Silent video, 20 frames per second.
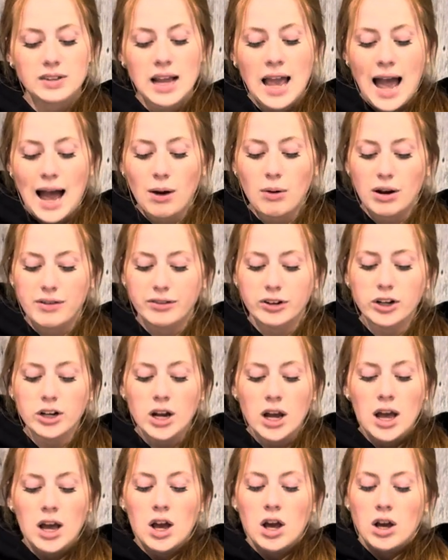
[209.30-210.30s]
However,
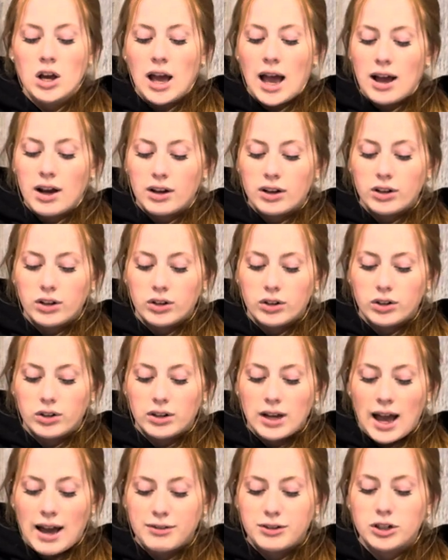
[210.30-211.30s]

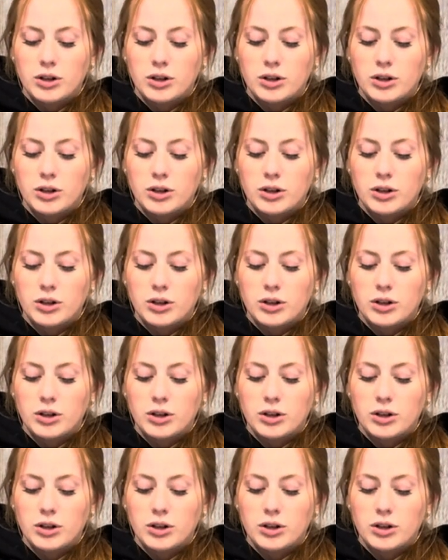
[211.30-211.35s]
after